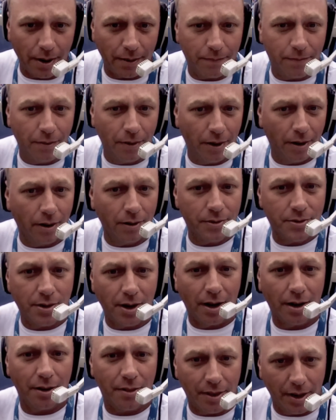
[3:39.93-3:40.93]
I've got a 4-year-old
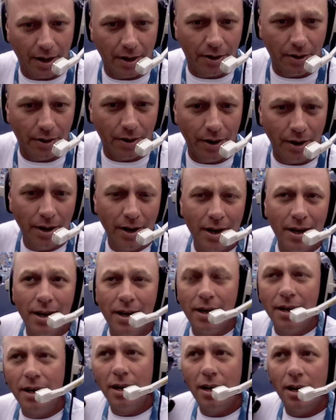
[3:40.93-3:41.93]
son, Theodore. That's
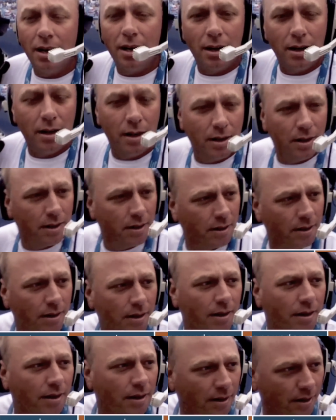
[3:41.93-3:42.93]
right. You have a boy
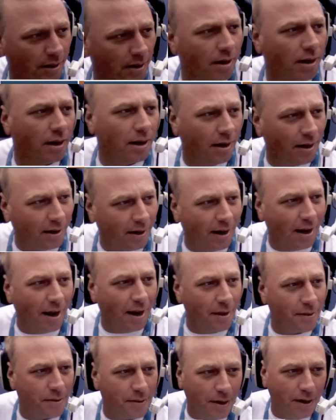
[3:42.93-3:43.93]
that we learned about last
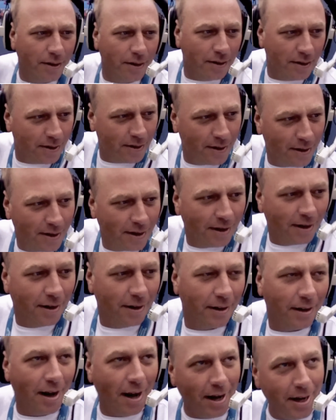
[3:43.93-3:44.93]
time. How's he doing?
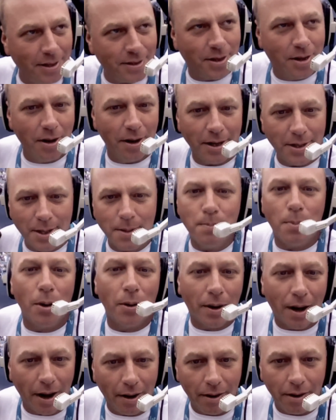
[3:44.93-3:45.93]
Yeah, he's good. He's in
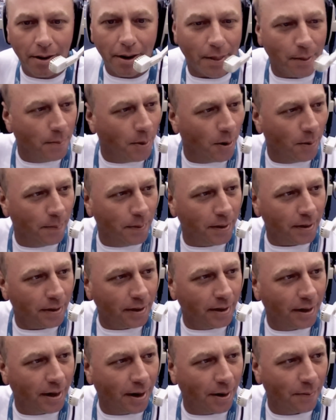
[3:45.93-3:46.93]
Bulgaria at the moment.
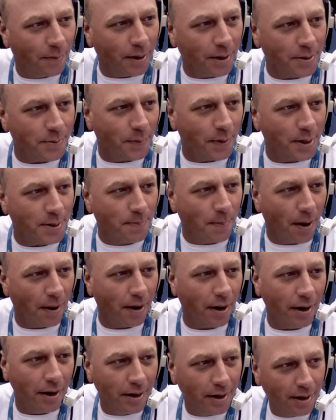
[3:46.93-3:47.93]
Yeah, with his
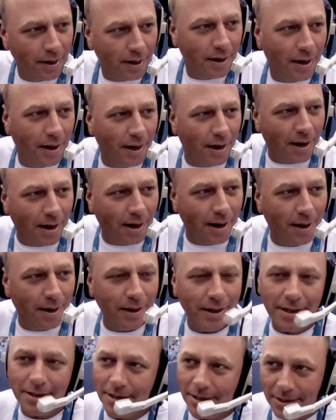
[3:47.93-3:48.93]
mother.
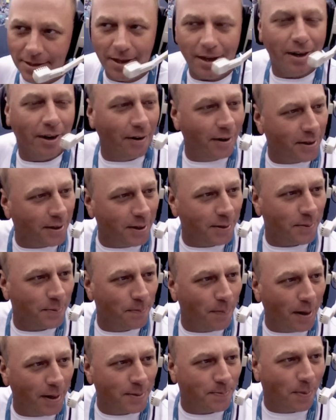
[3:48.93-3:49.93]
You know, it's
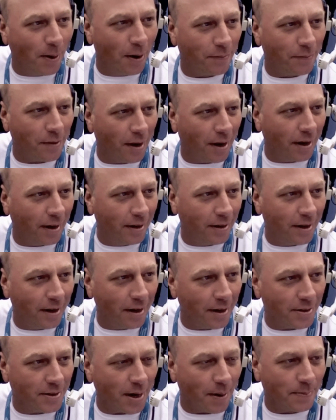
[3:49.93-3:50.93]
his birthday
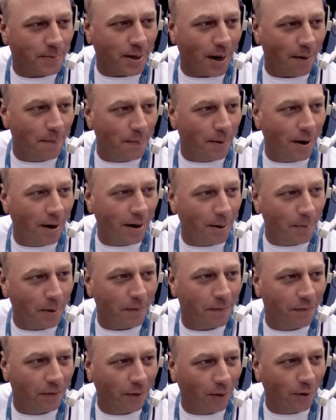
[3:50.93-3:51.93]
in September. He'll
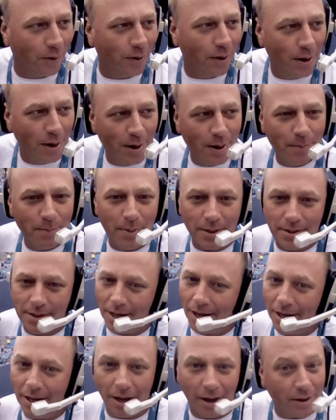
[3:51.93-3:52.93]
be 4.
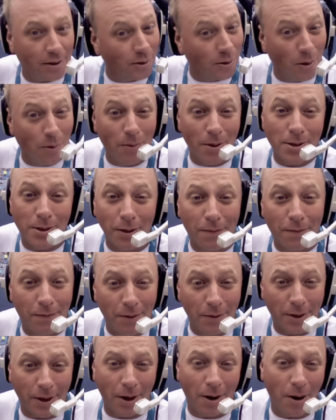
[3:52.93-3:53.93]
But, you know, I just always look
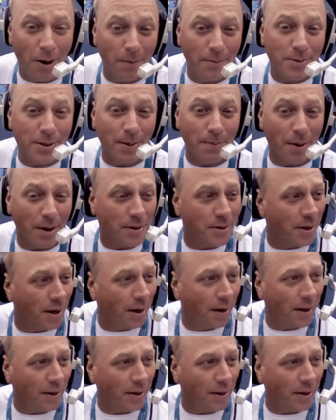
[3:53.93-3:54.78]
forward to going home and see my son.